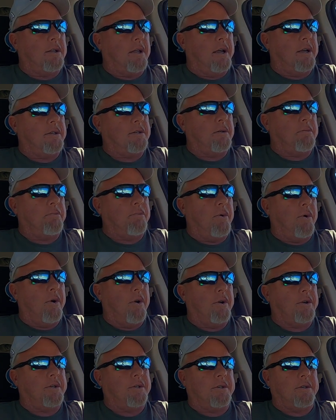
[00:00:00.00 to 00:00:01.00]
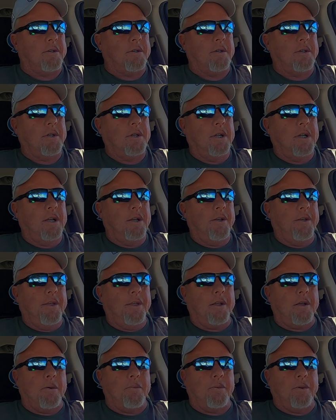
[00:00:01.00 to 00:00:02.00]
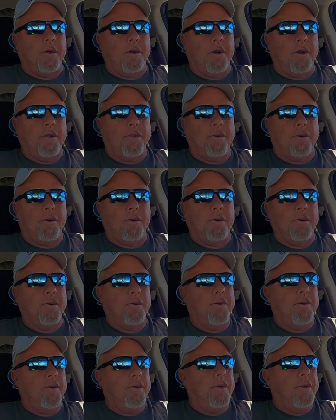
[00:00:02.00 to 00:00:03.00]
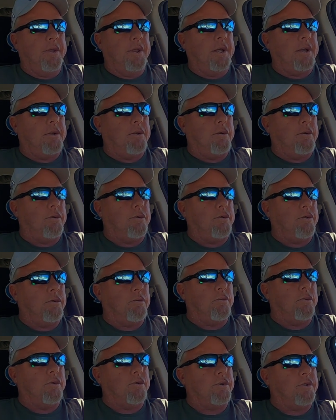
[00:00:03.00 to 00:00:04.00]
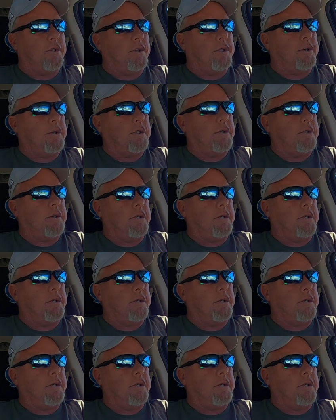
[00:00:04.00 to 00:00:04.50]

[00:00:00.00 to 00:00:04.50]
thanks in part to a couple of other YouTubers that